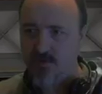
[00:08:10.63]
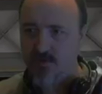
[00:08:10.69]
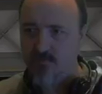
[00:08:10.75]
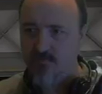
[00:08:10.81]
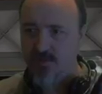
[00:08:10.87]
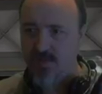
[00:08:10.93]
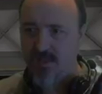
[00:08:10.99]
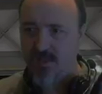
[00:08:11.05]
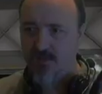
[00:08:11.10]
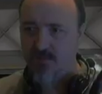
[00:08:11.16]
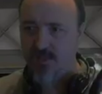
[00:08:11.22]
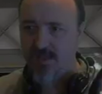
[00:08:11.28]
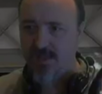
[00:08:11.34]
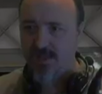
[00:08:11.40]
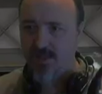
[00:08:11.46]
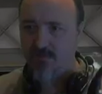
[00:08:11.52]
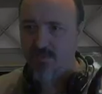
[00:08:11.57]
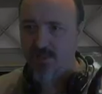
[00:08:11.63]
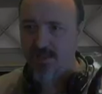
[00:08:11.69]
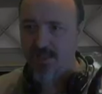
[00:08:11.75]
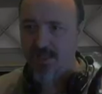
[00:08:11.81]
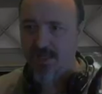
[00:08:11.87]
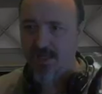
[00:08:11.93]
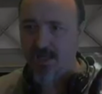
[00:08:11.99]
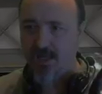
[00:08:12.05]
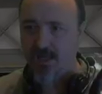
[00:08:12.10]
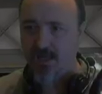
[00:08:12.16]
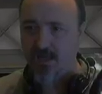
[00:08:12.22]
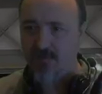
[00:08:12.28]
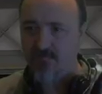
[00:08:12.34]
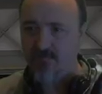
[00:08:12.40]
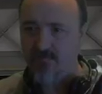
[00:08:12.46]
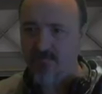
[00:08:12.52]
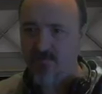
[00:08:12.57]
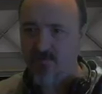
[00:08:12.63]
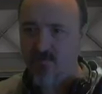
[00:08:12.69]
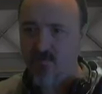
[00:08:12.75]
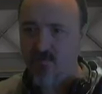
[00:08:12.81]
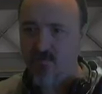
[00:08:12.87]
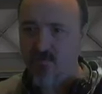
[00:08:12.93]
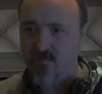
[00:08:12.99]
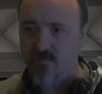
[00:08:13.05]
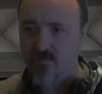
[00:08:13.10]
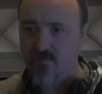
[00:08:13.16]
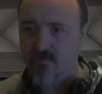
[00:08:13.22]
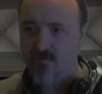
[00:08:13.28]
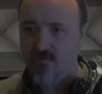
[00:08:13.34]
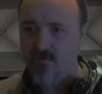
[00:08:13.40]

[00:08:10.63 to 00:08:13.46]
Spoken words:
blah, blah, blah. Fuel.